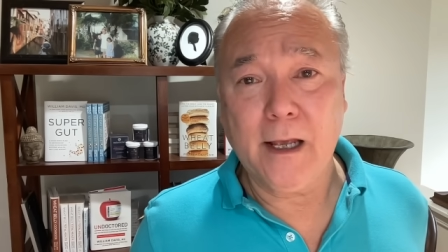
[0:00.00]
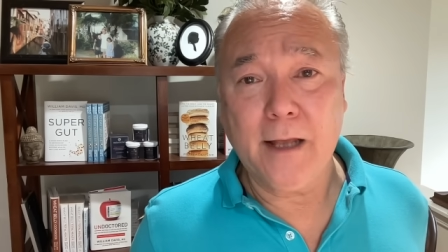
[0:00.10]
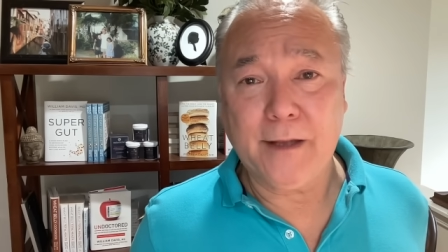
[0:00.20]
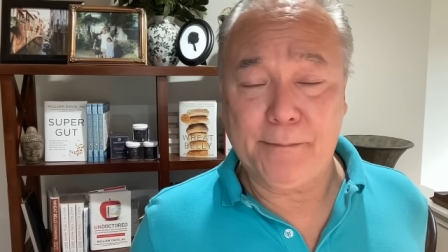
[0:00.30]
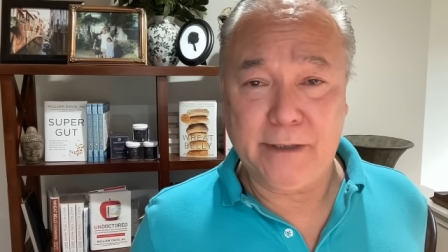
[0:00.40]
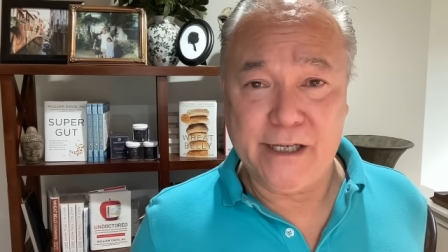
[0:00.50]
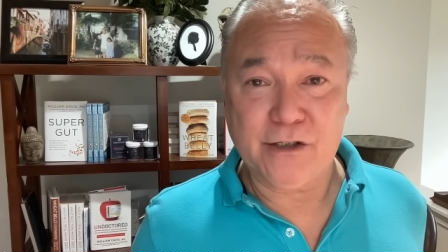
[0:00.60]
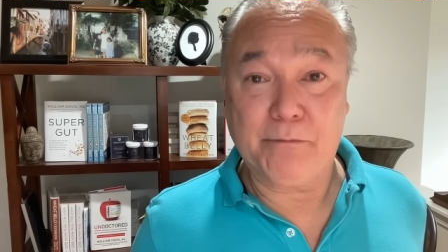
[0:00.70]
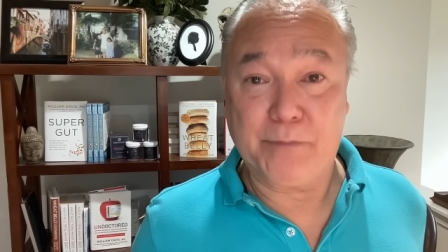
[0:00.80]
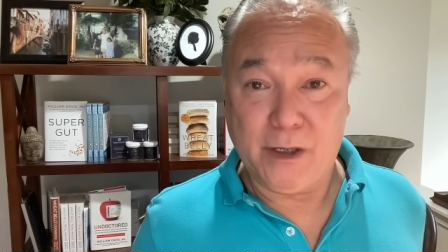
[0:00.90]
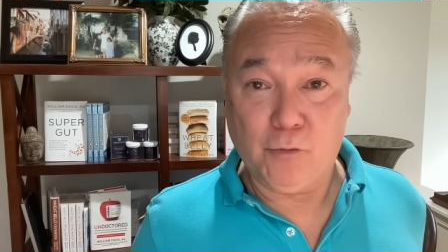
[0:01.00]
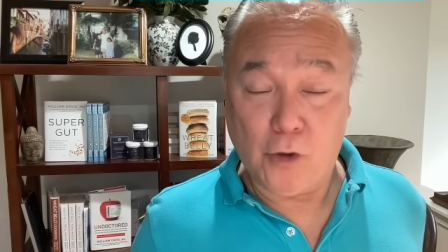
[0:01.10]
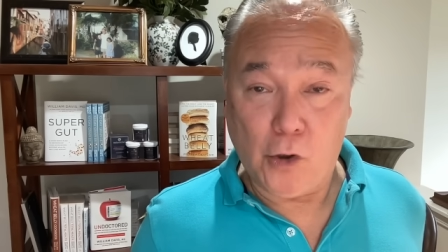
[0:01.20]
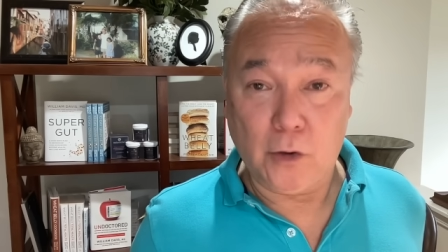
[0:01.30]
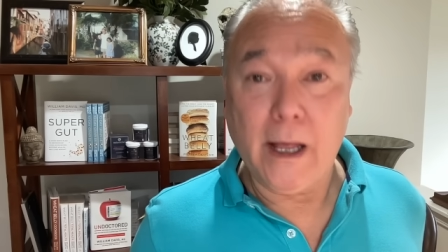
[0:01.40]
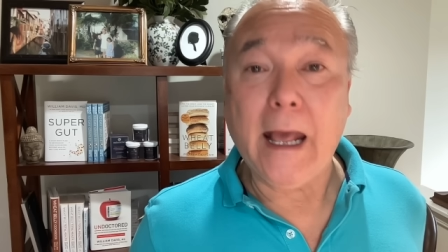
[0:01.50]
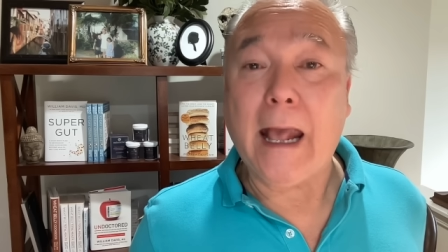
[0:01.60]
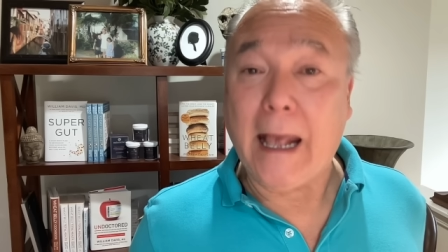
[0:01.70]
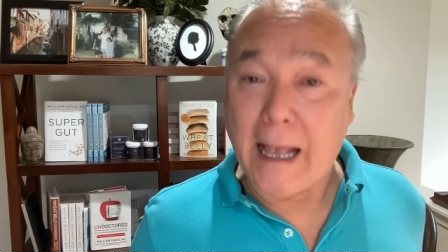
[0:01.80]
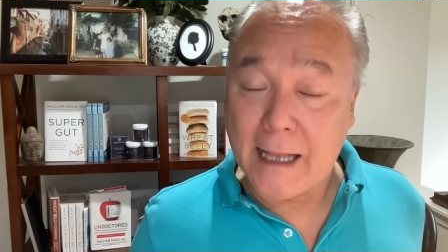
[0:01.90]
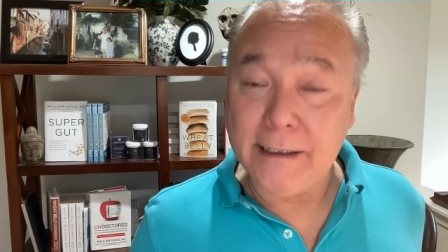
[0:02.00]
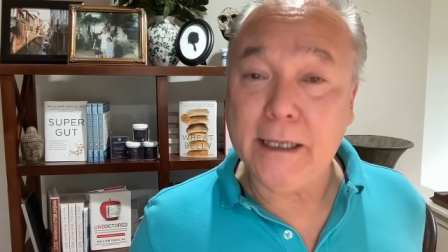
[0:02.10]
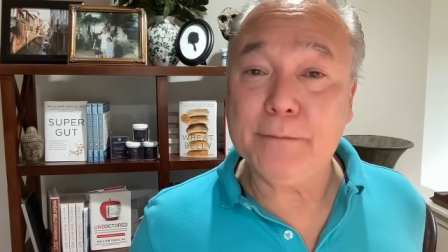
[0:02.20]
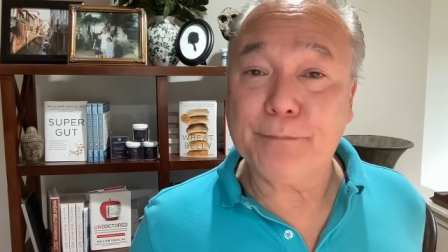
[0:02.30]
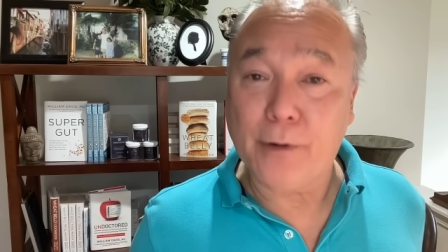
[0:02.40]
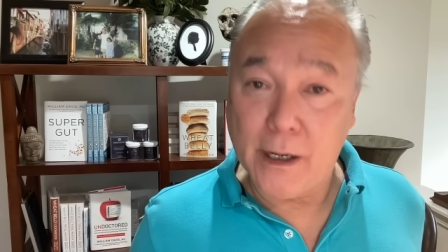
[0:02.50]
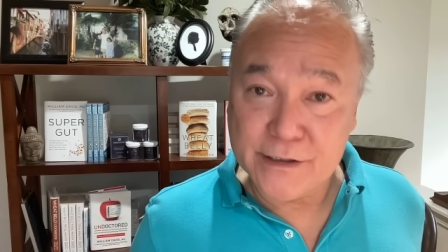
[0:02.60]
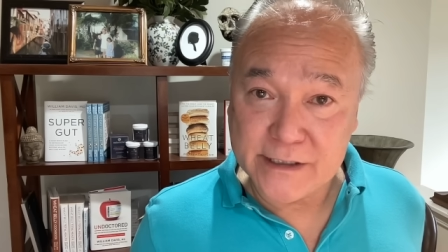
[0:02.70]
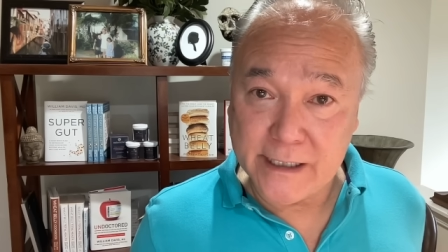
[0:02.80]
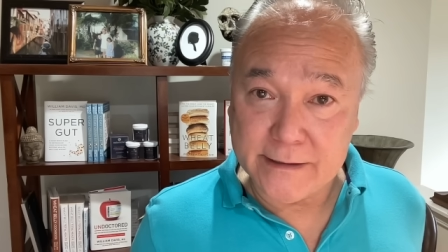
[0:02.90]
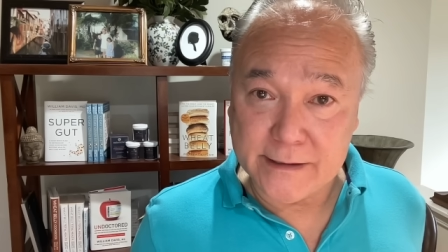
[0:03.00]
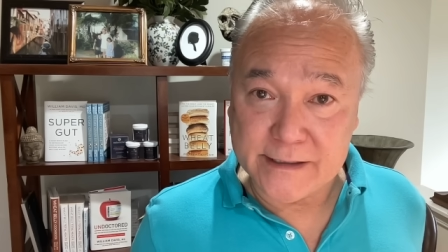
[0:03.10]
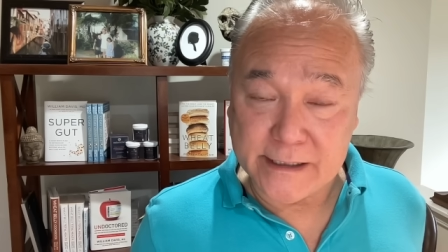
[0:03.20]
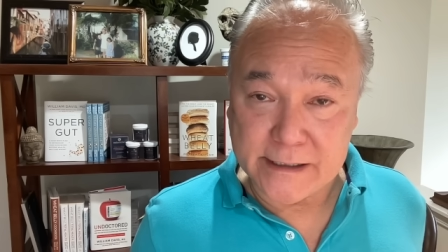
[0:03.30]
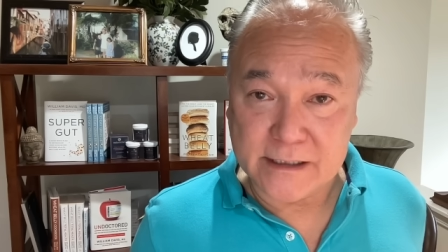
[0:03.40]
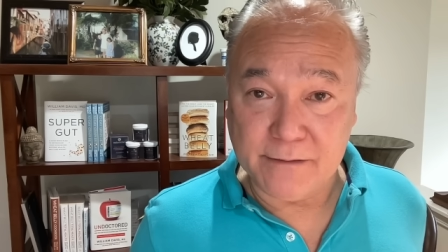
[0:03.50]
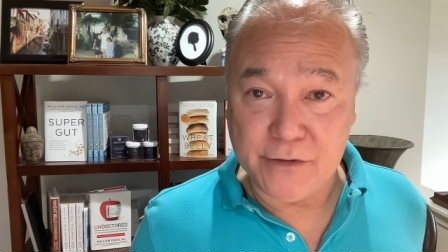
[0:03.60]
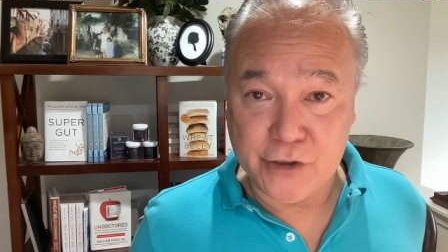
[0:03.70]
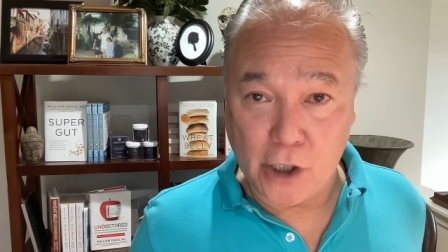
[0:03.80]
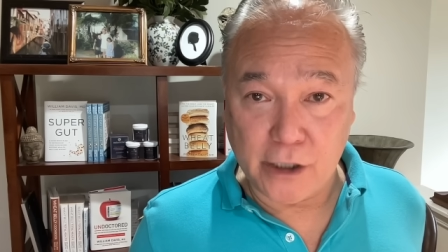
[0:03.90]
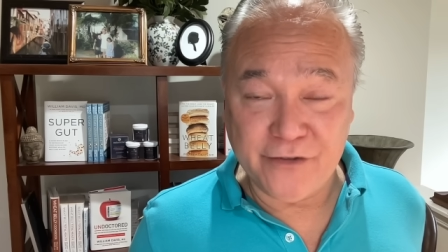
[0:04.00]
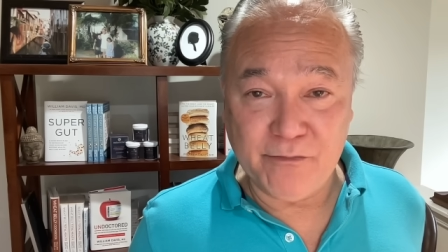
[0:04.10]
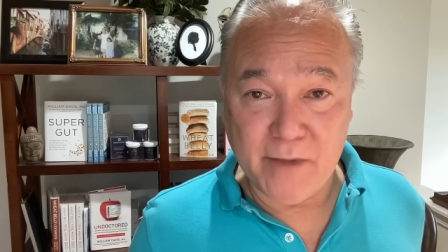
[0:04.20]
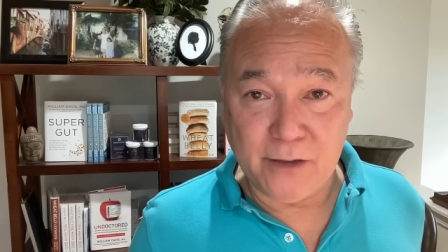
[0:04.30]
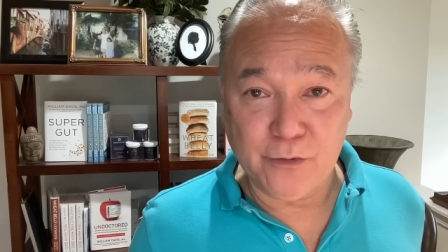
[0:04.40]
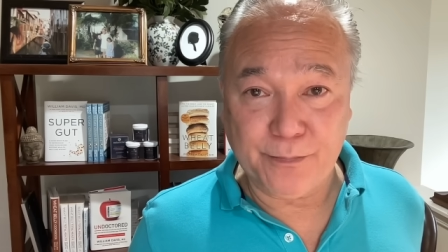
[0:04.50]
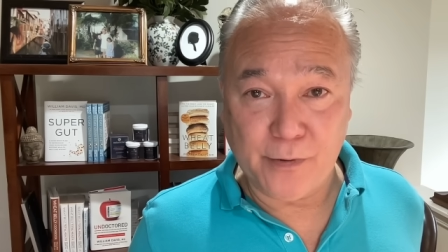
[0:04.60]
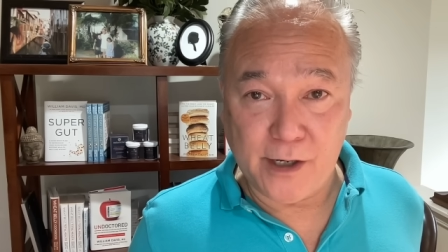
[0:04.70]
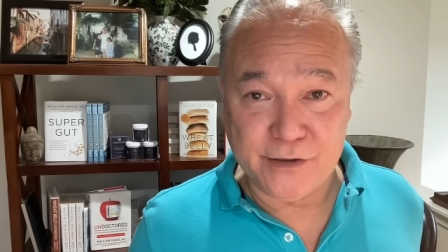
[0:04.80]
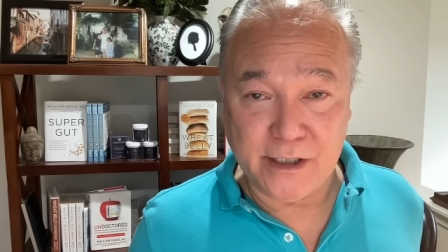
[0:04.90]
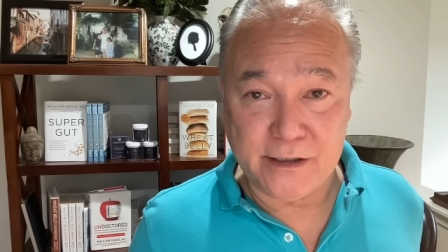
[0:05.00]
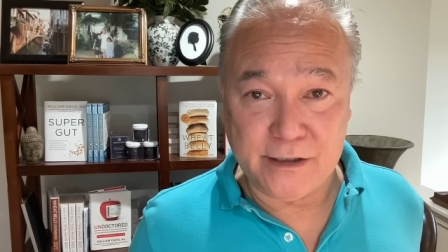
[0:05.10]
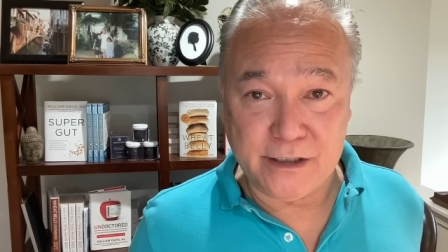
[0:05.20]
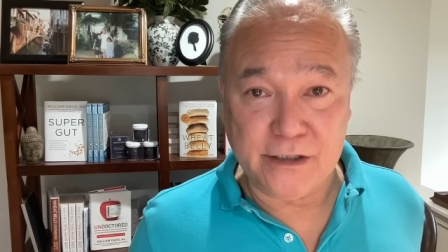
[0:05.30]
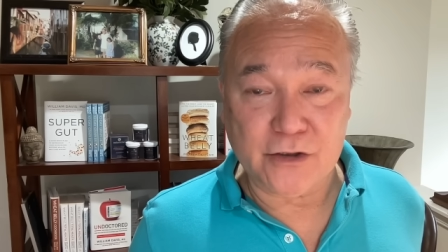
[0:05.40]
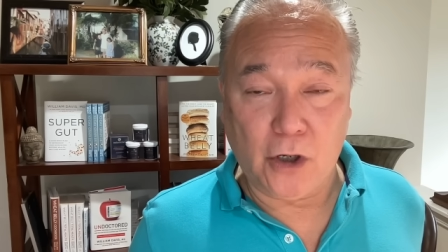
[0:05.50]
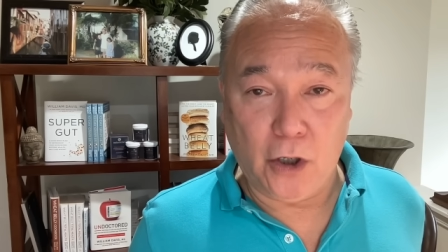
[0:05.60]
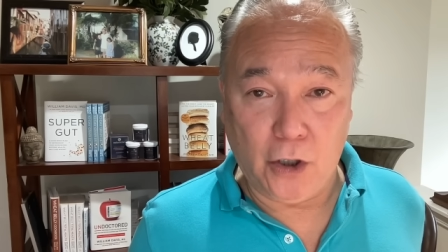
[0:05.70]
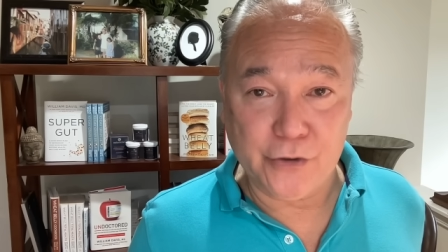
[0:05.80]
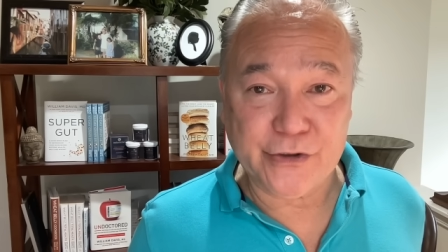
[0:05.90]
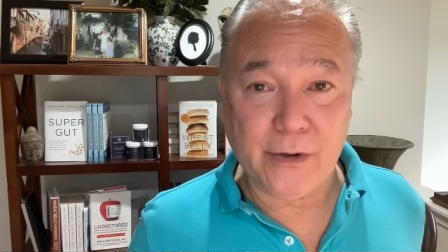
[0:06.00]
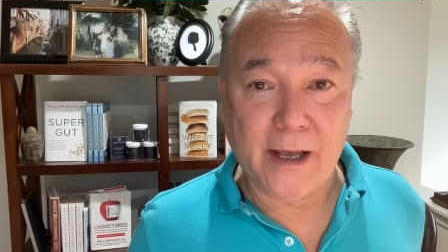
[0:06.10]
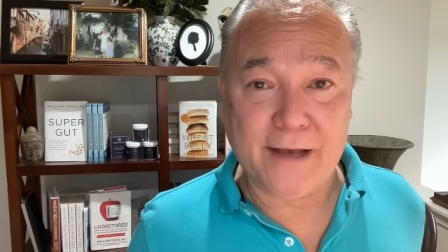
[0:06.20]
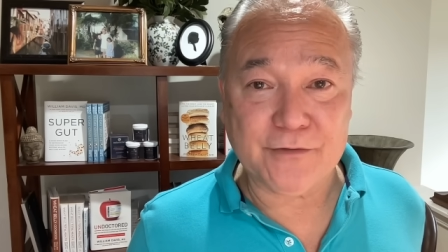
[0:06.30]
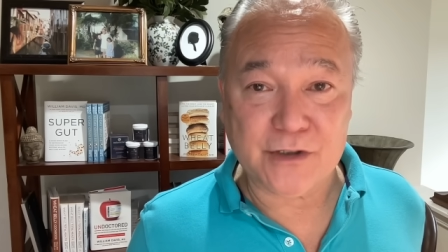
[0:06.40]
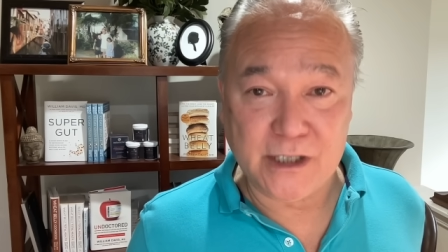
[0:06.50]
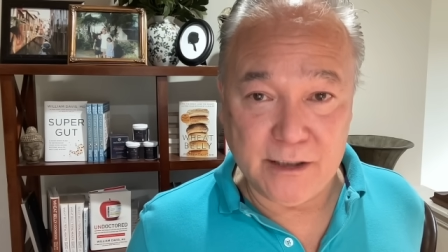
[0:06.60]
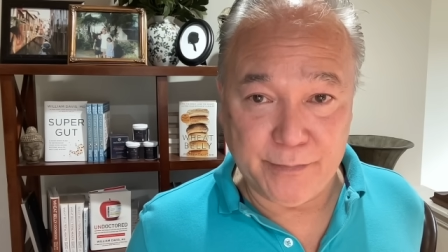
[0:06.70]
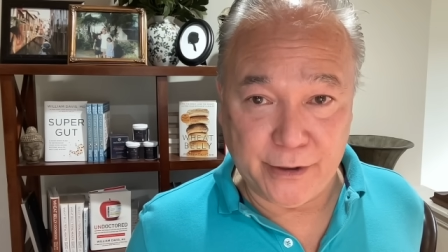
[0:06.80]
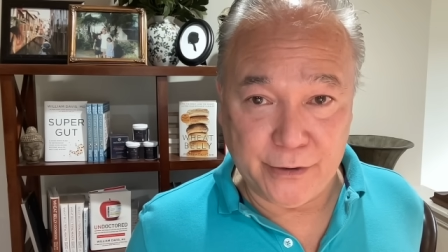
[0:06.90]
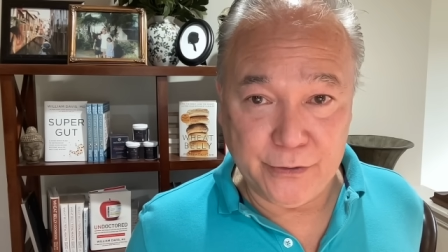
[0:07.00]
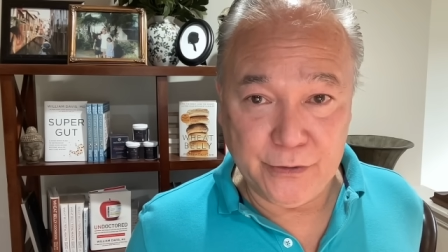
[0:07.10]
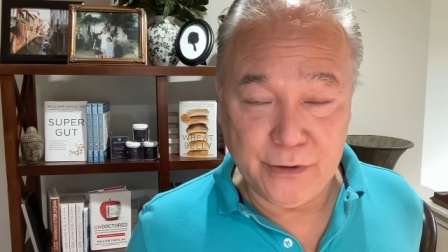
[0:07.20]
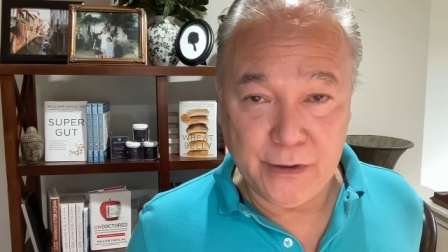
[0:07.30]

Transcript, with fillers: that plays a big role. And in prostate disease, the majority of men with prostate disease also have SIBO,